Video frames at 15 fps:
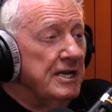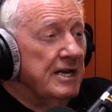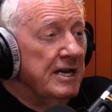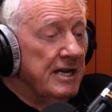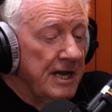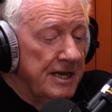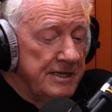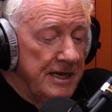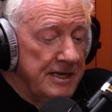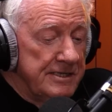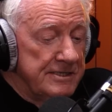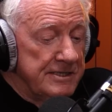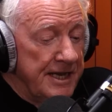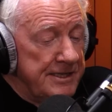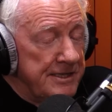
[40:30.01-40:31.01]

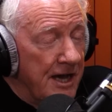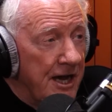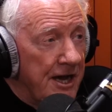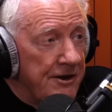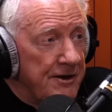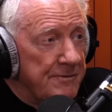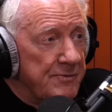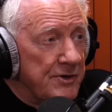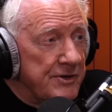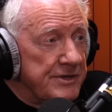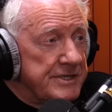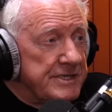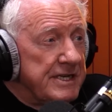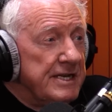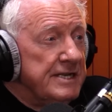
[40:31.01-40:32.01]
And in the horror
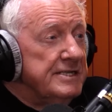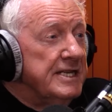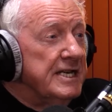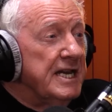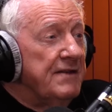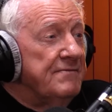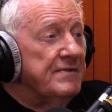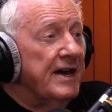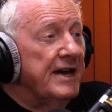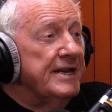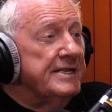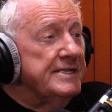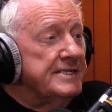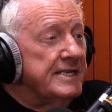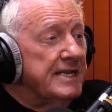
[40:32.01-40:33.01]
books, they give that
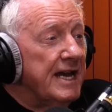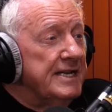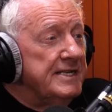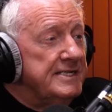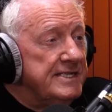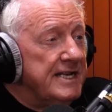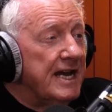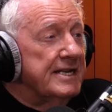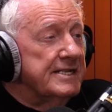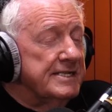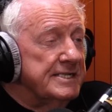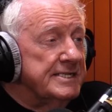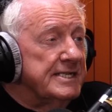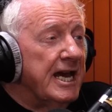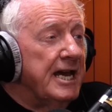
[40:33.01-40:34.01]

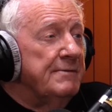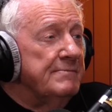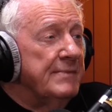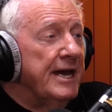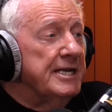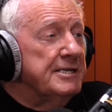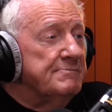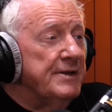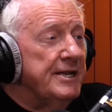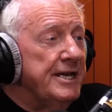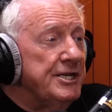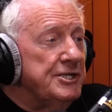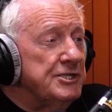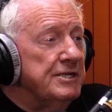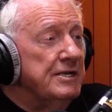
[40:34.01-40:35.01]
exact same
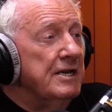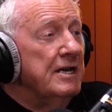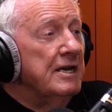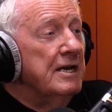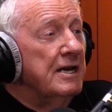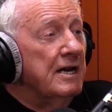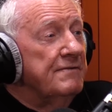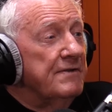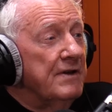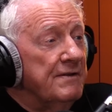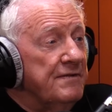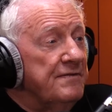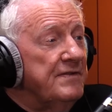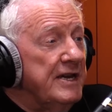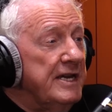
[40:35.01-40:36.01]
explanation
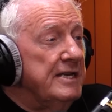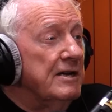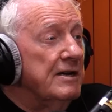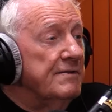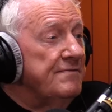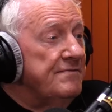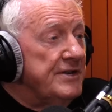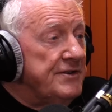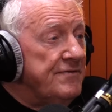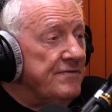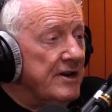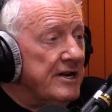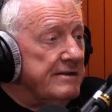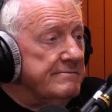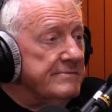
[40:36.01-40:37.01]
of feed on fish
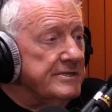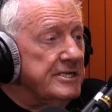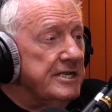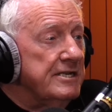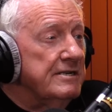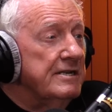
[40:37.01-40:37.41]
farms.